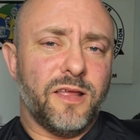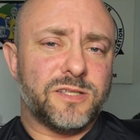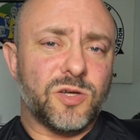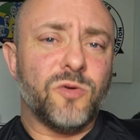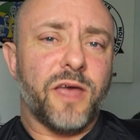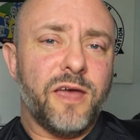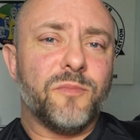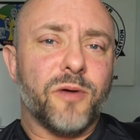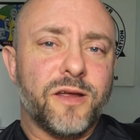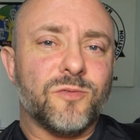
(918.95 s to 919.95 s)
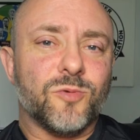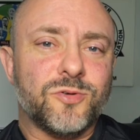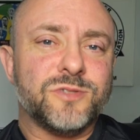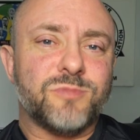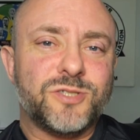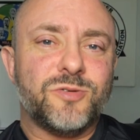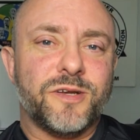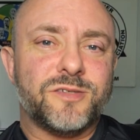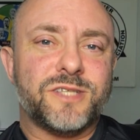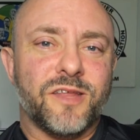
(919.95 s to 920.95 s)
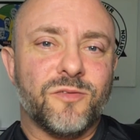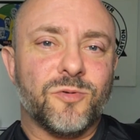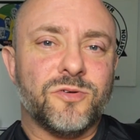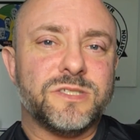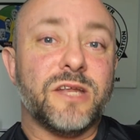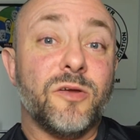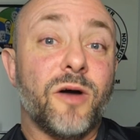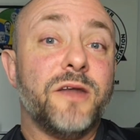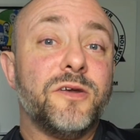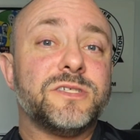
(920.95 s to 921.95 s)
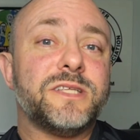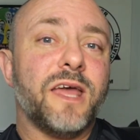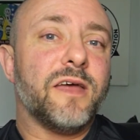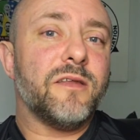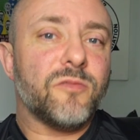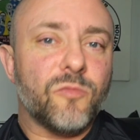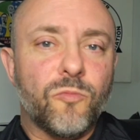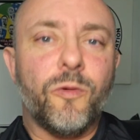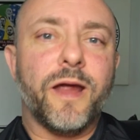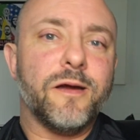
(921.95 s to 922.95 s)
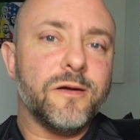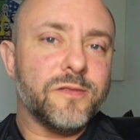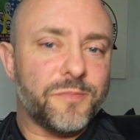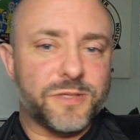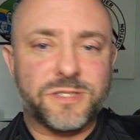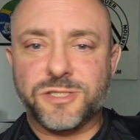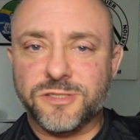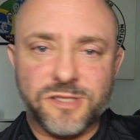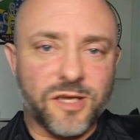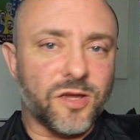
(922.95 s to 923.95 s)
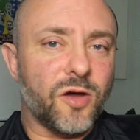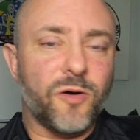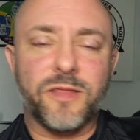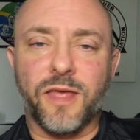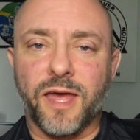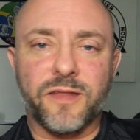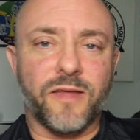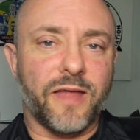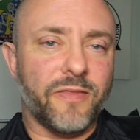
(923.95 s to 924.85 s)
it's okay to break the rules once you understand the rules and you understand where the positions can go at the end of that.